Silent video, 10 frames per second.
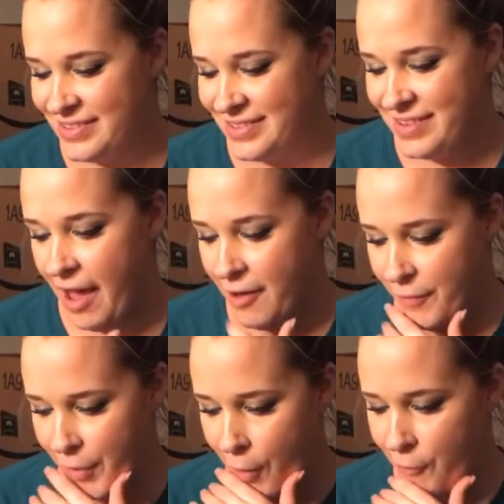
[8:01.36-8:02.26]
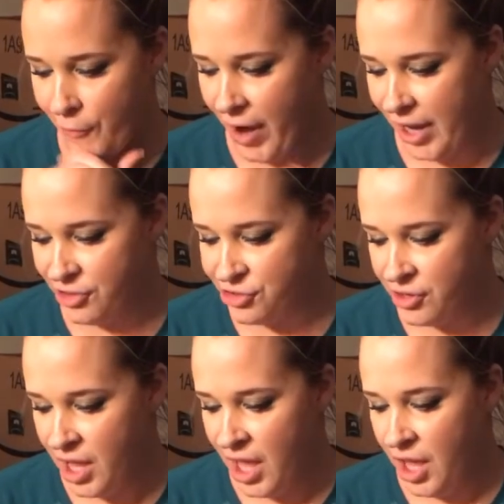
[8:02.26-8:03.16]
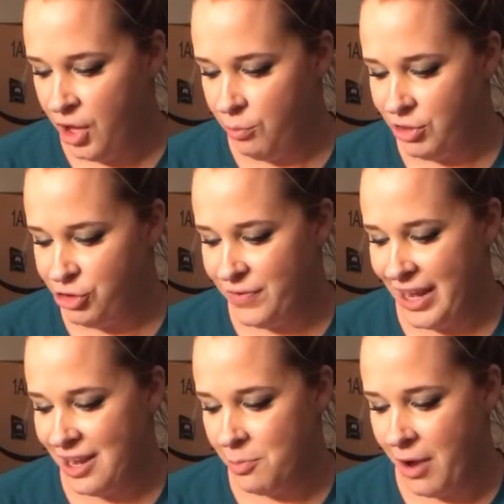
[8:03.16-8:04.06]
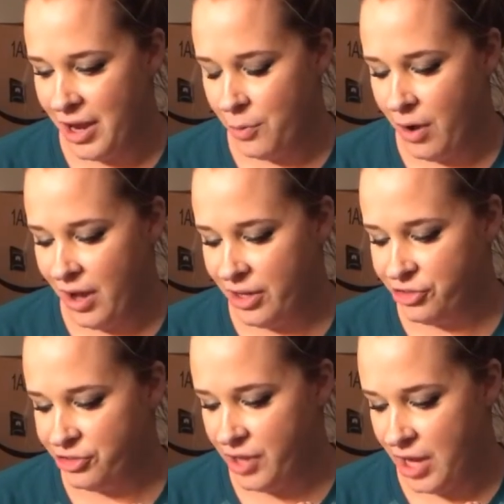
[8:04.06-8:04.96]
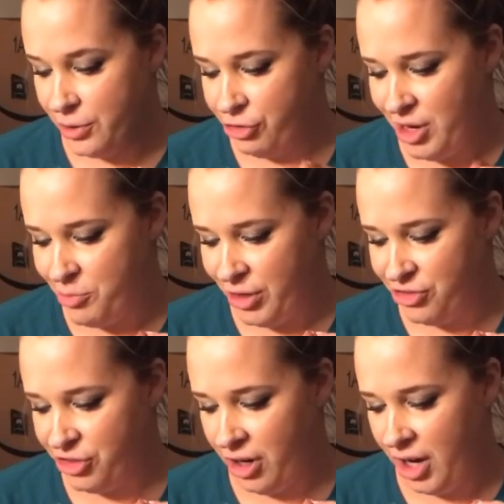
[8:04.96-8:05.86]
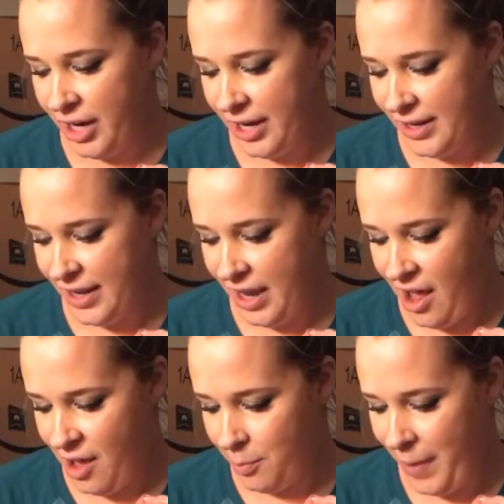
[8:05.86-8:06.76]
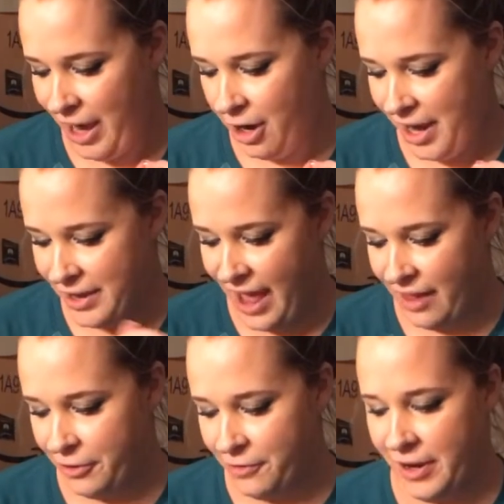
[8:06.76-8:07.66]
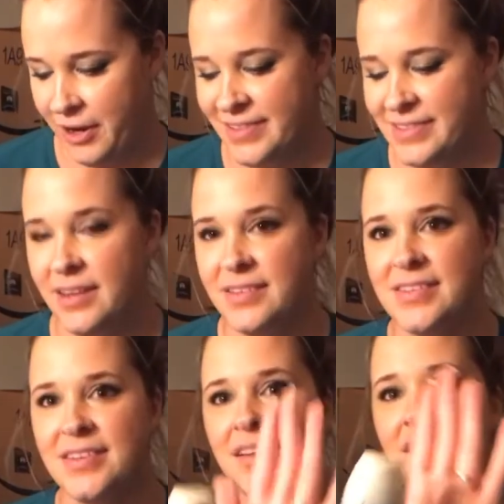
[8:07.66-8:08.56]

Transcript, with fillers: is Dove Go Fresh Rejuvenating Body Wash, Nutrient Moisture, and um, pear and aloe vera scent. It's